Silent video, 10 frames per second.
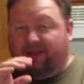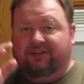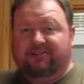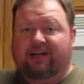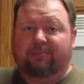
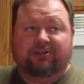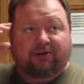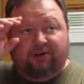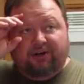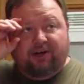it's time to
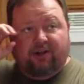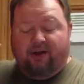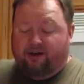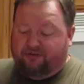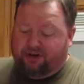turn y'all
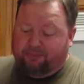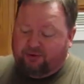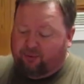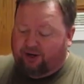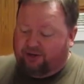off and I'm
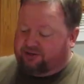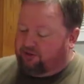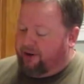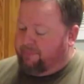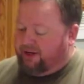going to wear this
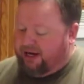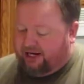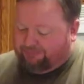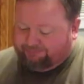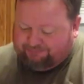crappie
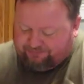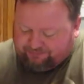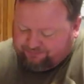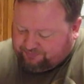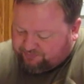out.
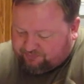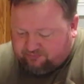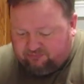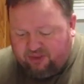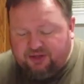
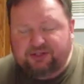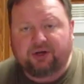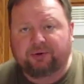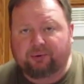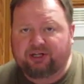
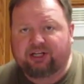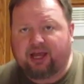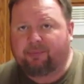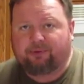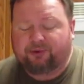So to
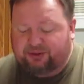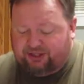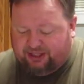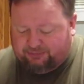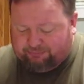recap what we
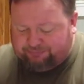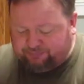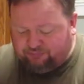did,